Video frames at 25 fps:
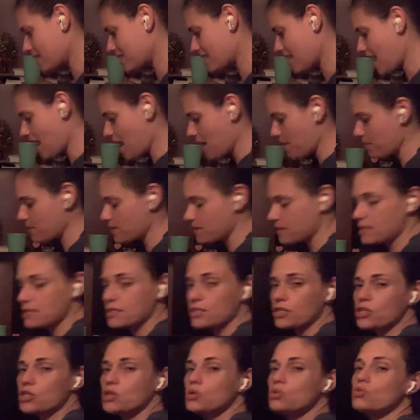time because that's a
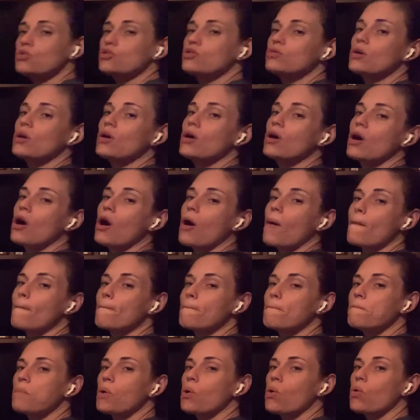huge
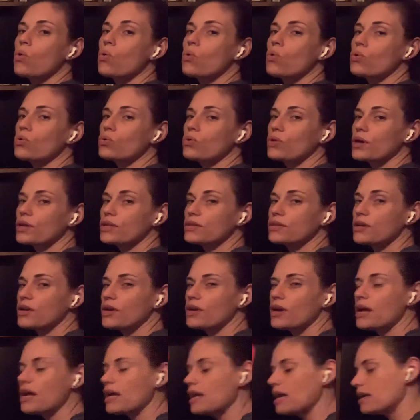bowl right there.
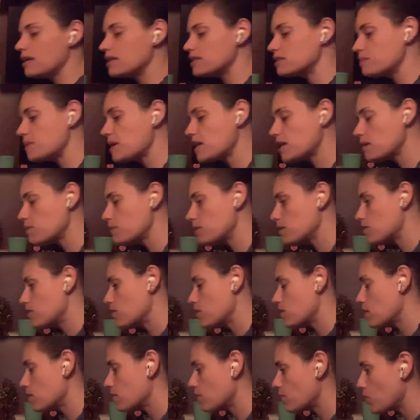And it's making me
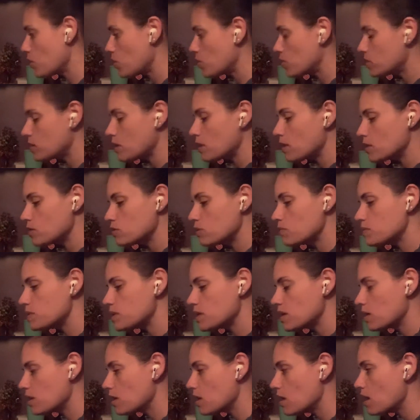think of a hotel. That's what I'm
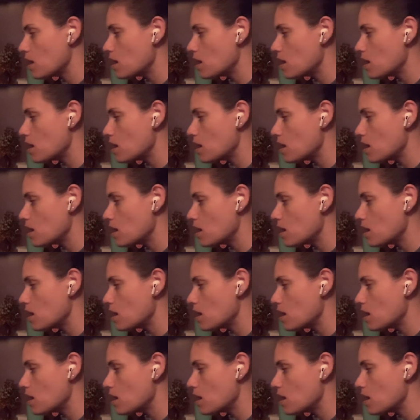saying.